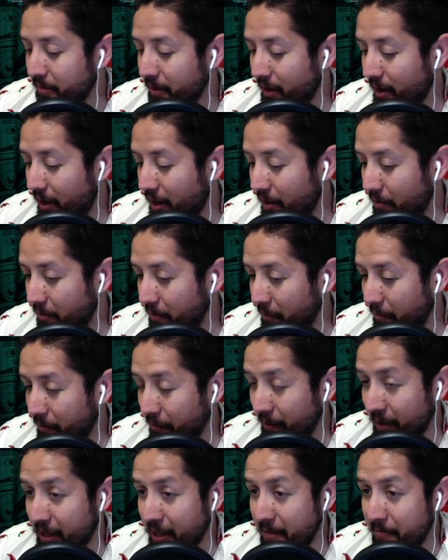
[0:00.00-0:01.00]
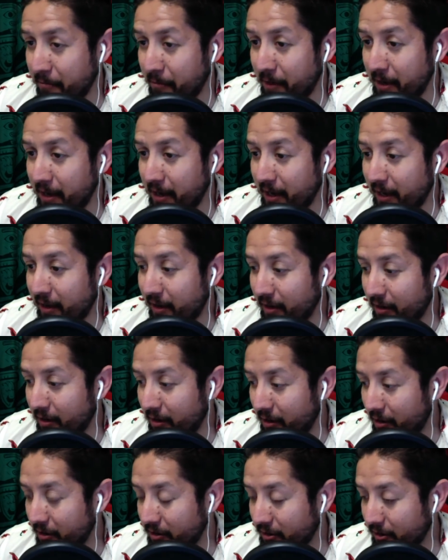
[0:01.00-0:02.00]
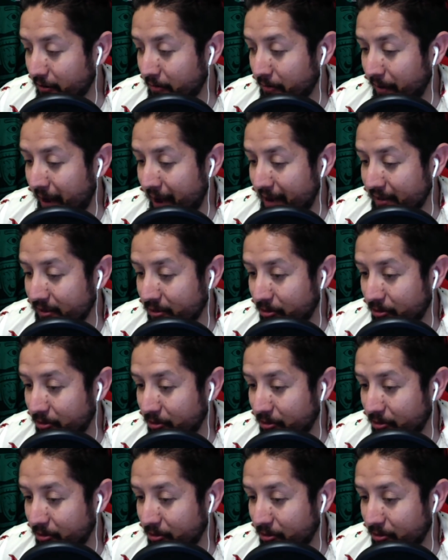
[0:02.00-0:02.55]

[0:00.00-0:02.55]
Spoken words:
if we keep winning, could surpass